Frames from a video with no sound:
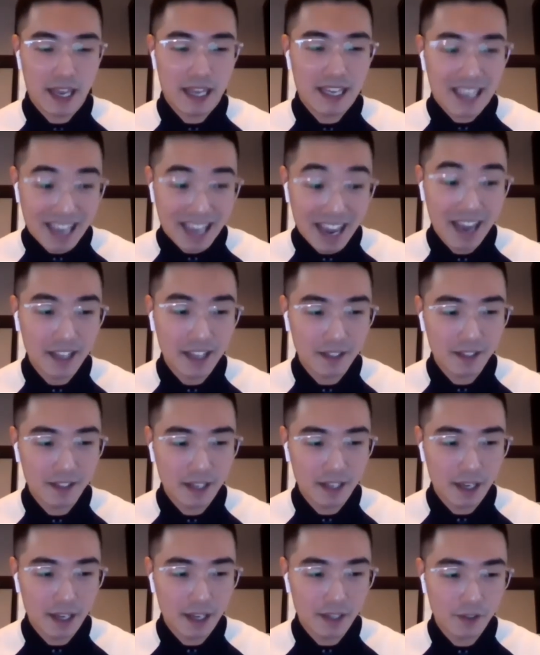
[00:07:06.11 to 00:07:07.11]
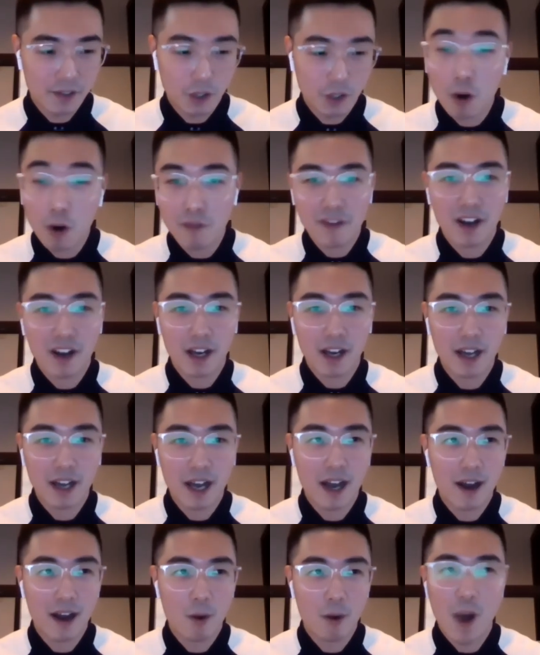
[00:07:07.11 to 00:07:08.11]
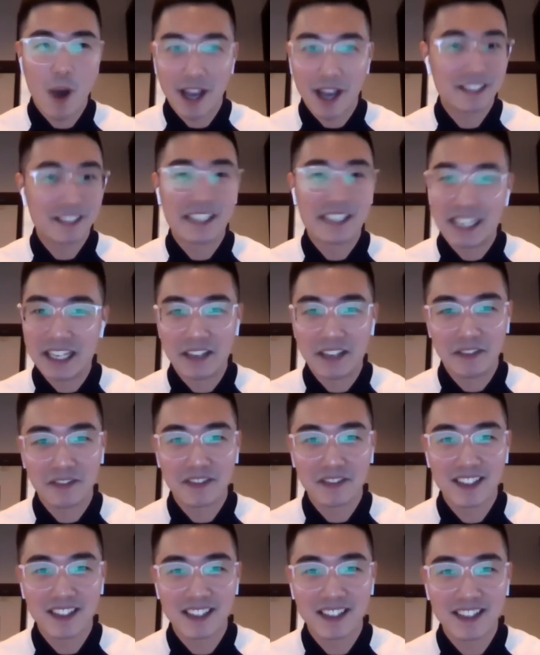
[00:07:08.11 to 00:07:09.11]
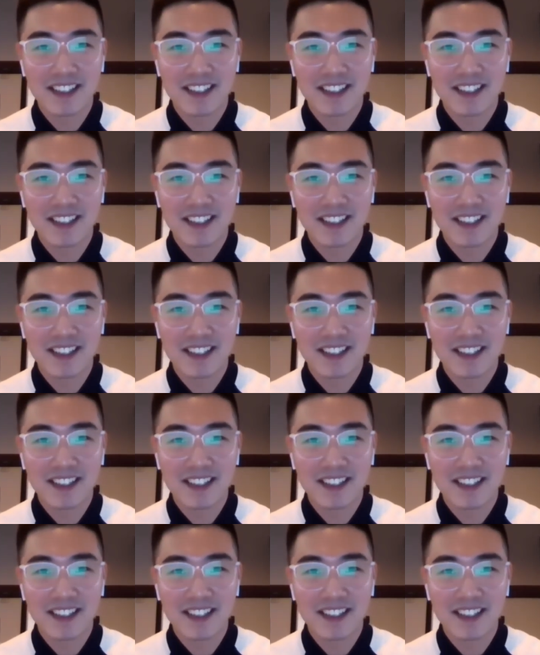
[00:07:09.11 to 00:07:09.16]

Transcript: in Kent is Dover, White Cliff.